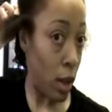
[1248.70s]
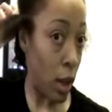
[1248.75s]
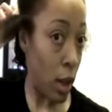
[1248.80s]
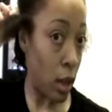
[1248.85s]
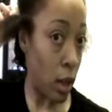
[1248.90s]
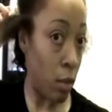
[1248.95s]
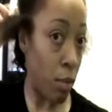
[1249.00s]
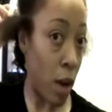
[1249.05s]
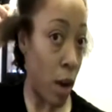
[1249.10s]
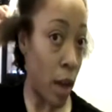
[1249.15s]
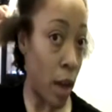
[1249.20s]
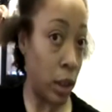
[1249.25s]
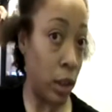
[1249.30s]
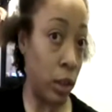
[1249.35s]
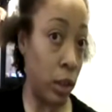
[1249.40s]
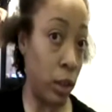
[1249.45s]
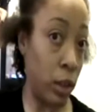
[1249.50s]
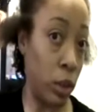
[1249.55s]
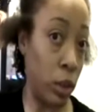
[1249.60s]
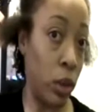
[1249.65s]
in the
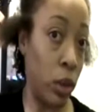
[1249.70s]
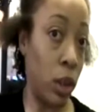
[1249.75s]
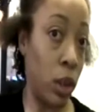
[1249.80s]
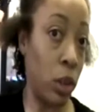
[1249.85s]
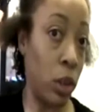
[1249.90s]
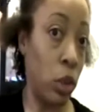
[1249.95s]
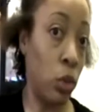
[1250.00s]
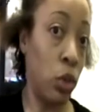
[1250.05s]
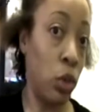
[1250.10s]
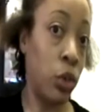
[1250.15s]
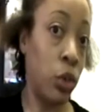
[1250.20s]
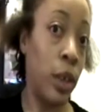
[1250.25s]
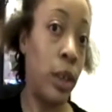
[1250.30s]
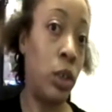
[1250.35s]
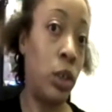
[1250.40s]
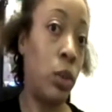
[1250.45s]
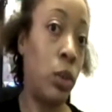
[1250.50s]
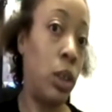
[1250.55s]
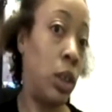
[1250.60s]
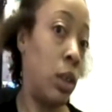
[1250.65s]
process of doing a
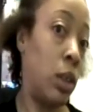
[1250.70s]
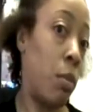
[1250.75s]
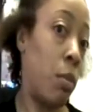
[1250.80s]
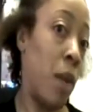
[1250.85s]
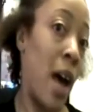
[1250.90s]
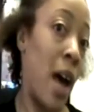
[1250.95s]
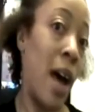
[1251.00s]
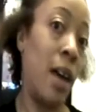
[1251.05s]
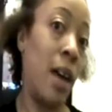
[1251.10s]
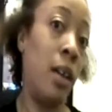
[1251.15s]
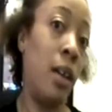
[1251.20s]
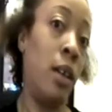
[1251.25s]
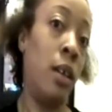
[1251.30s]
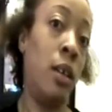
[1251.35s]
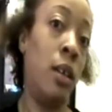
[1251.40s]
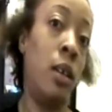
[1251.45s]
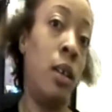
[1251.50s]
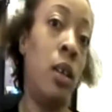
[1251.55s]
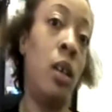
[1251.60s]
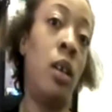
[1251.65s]
two-strand twist in the back.
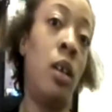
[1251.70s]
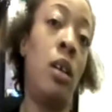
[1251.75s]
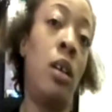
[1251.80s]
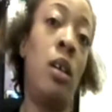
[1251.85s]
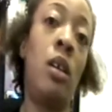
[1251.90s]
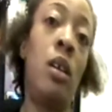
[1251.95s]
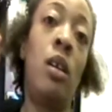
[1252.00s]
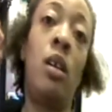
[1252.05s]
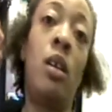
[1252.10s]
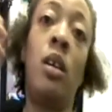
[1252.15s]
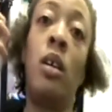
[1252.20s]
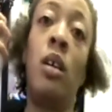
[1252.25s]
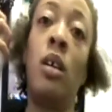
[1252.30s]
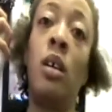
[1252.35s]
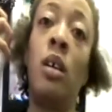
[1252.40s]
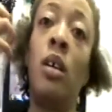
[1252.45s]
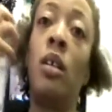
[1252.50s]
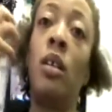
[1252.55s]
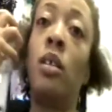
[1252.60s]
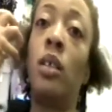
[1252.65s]

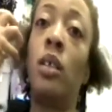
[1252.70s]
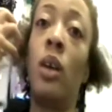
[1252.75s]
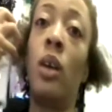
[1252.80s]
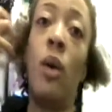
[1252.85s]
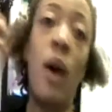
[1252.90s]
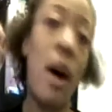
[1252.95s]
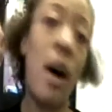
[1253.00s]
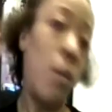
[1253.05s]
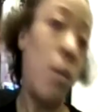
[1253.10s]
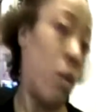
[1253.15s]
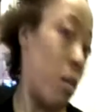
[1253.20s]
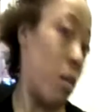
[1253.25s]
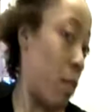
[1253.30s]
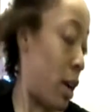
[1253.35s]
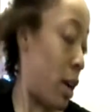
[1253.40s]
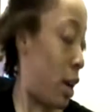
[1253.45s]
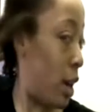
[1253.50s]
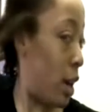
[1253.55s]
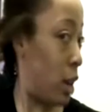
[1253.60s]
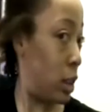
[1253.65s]
So I want
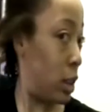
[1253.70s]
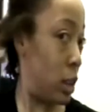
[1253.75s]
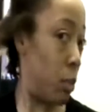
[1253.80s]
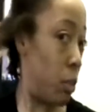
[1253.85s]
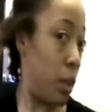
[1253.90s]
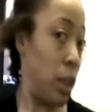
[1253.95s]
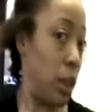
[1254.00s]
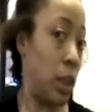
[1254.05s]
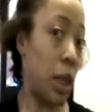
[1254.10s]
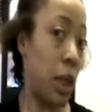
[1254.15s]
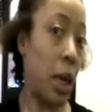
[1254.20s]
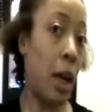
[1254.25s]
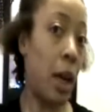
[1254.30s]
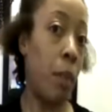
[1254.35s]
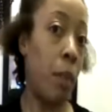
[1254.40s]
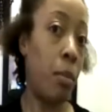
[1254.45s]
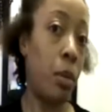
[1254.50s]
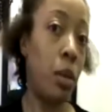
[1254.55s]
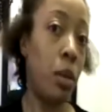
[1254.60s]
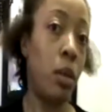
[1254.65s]
my hair to be
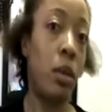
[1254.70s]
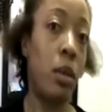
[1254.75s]
damp